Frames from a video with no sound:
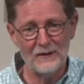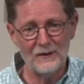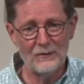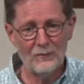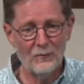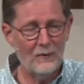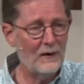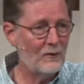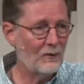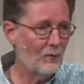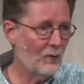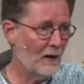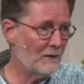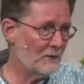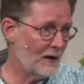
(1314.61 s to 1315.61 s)

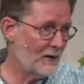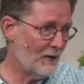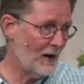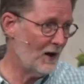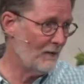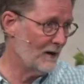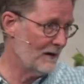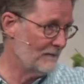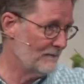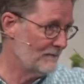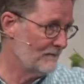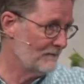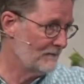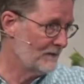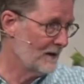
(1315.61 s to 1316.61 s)
one, requirement
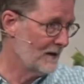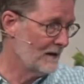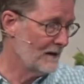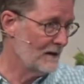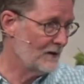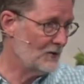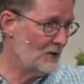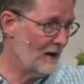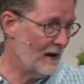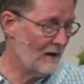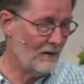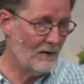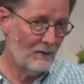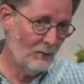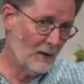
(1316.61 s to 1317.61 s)
that you have,
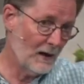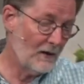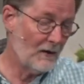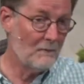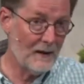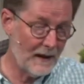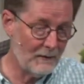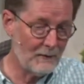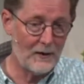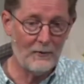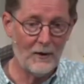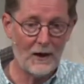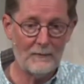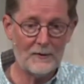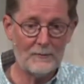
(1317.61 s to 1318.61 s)
one of the many
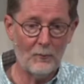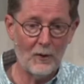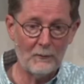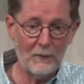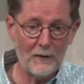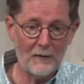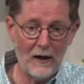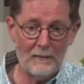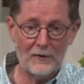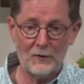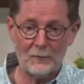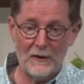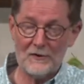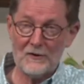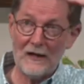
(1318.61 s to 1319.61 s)
requirements, one requirement to
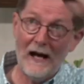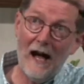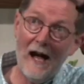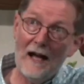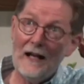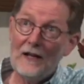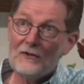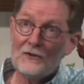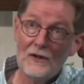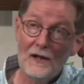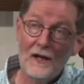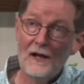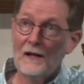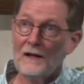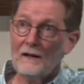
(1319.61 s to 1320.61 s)
reach the highest
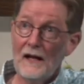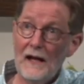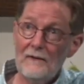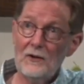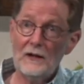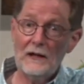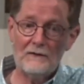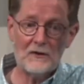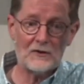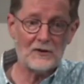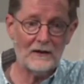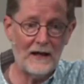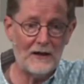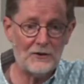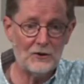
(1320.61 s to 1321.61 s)
level of the
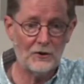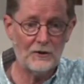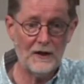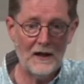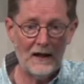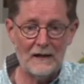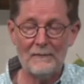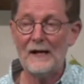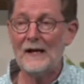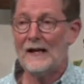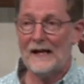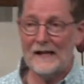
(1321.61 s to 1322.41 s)
celestial kingdom is